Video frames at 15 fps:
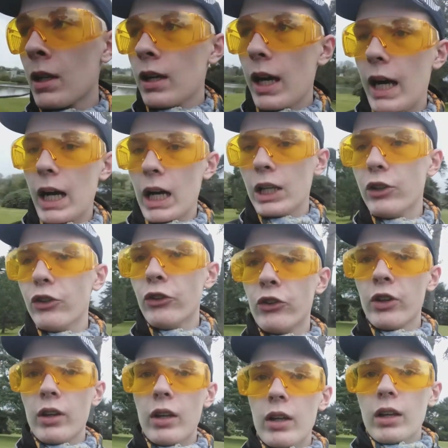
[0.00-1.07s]
And
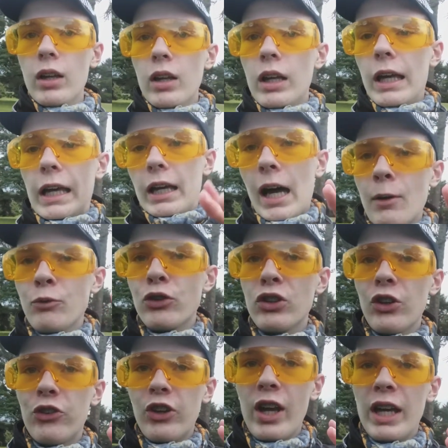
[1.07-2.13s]
I'm just
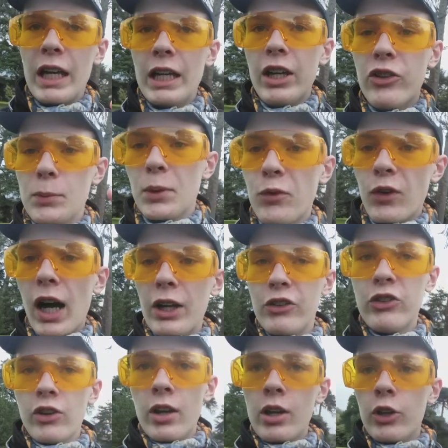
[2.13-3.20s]
going to say, here's some
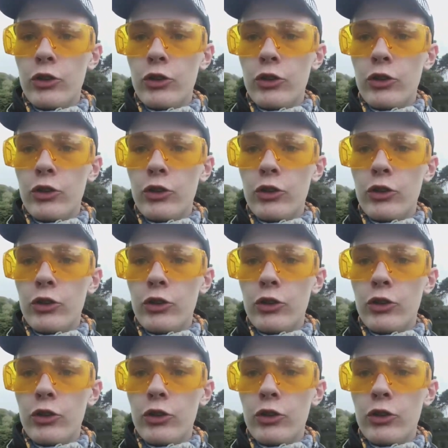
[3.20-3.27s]
advice.